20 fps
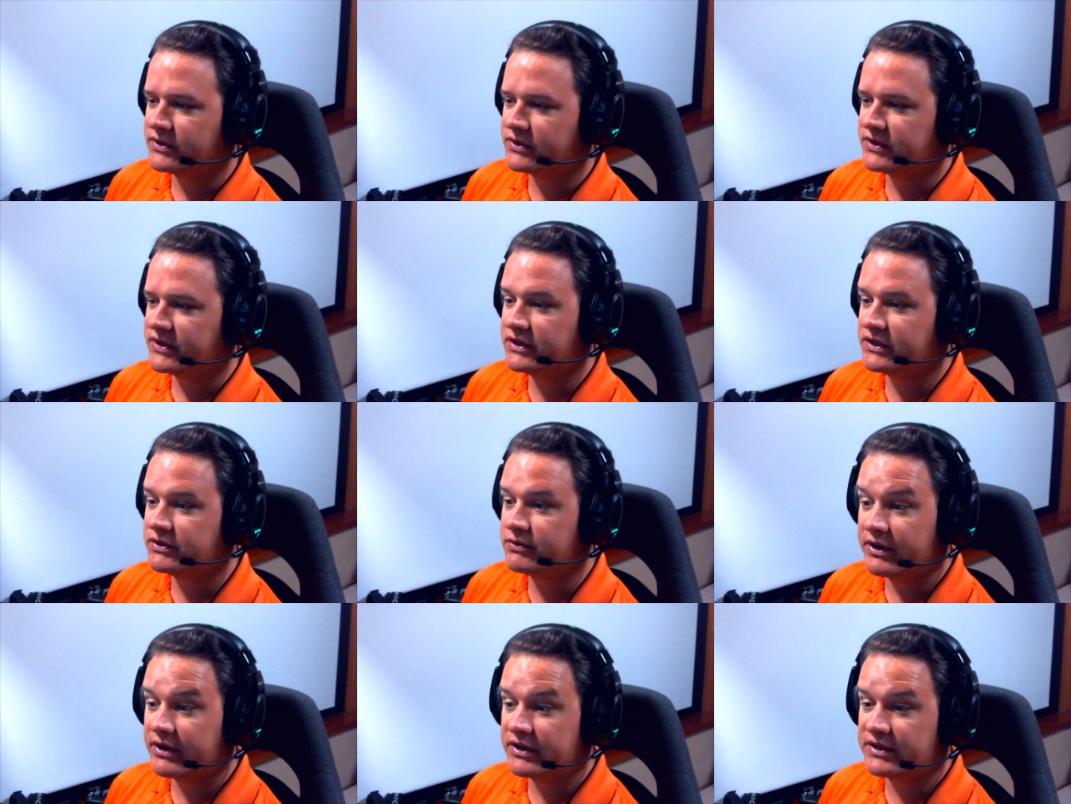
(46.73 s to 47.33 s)
So
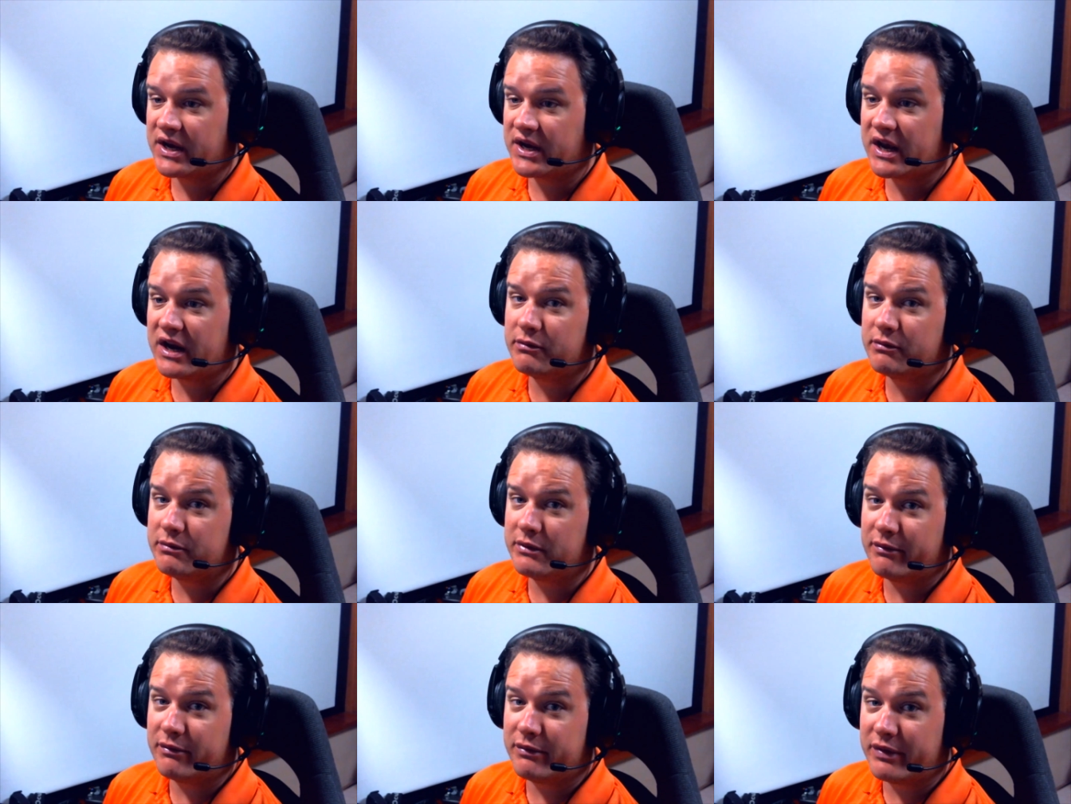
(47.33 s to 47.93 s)
that's really exciting.
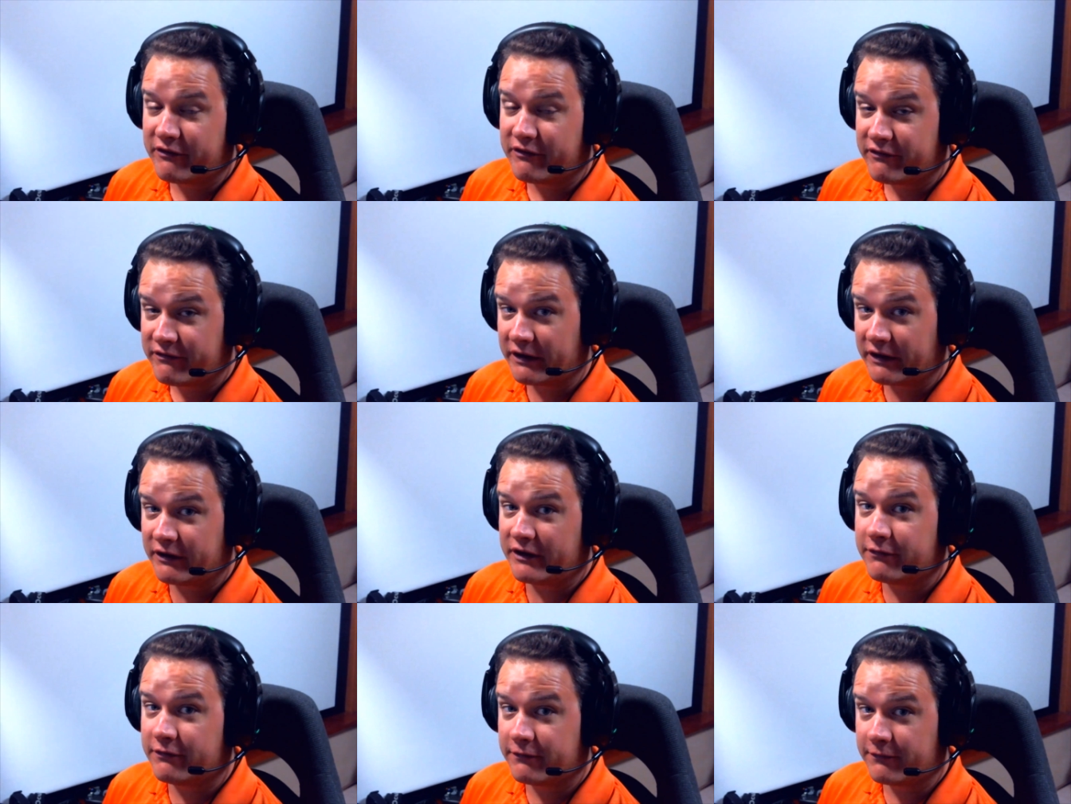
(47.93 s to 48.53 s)
It'll be the
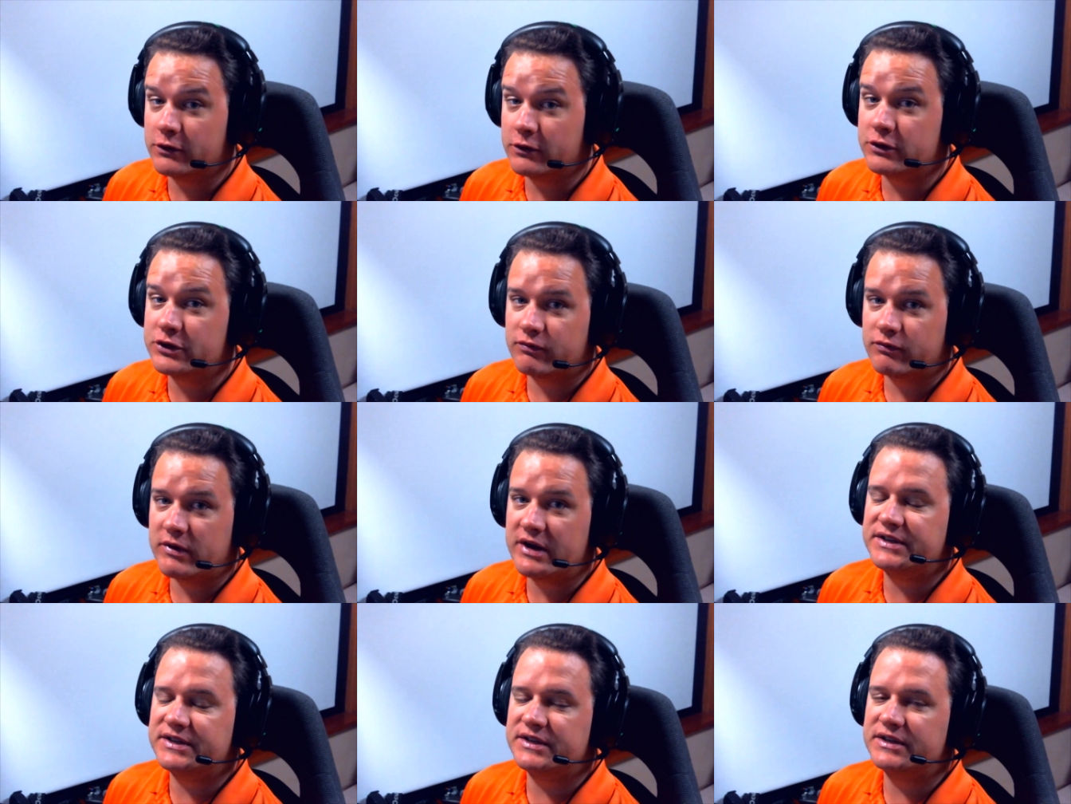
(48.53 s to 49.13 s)
very first
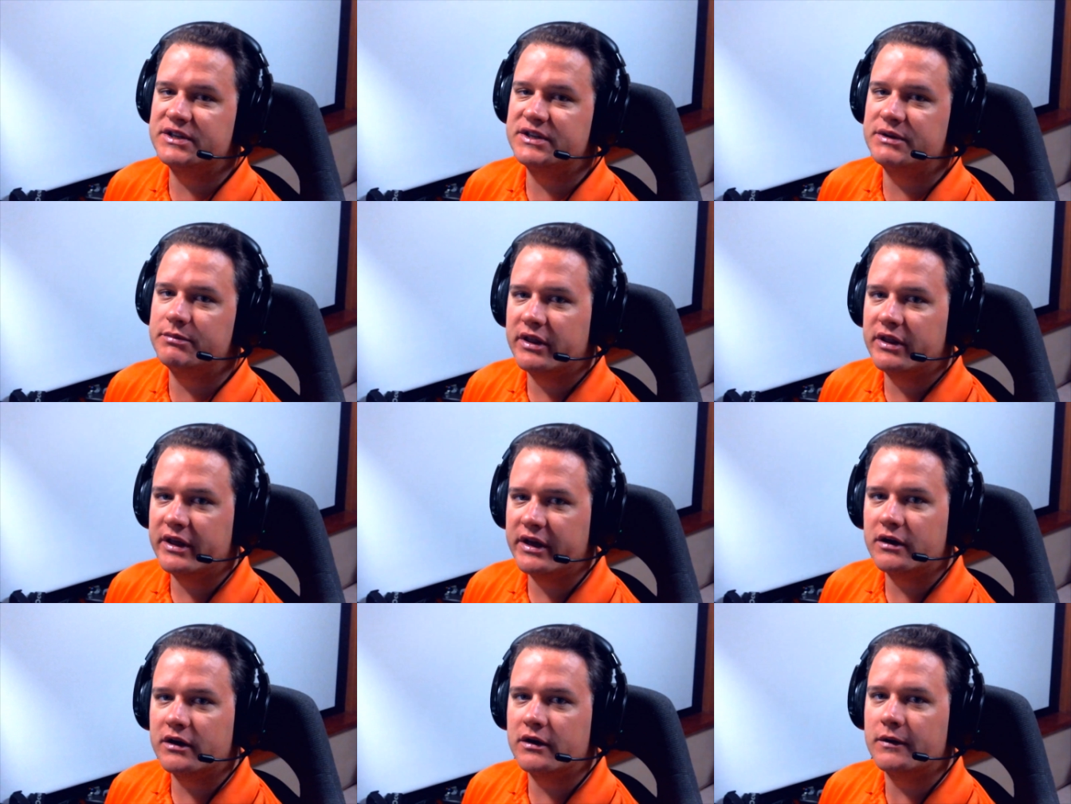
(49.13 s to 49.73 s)
racing
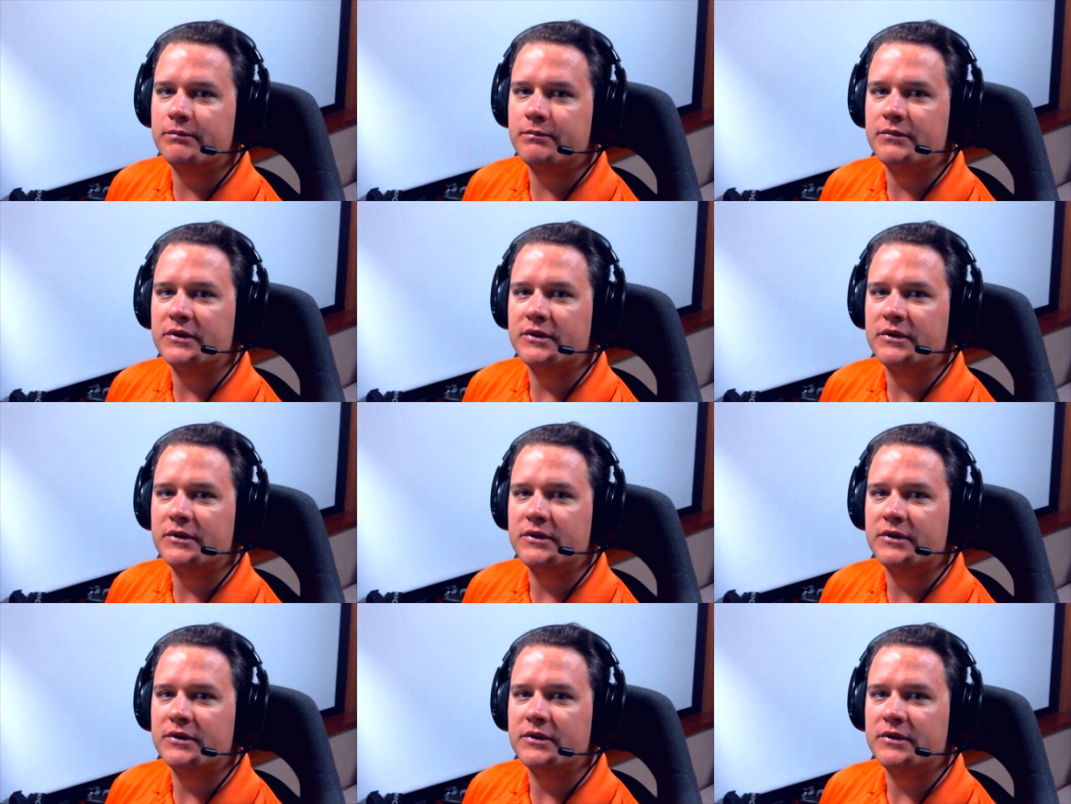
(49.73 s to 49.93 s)
simulator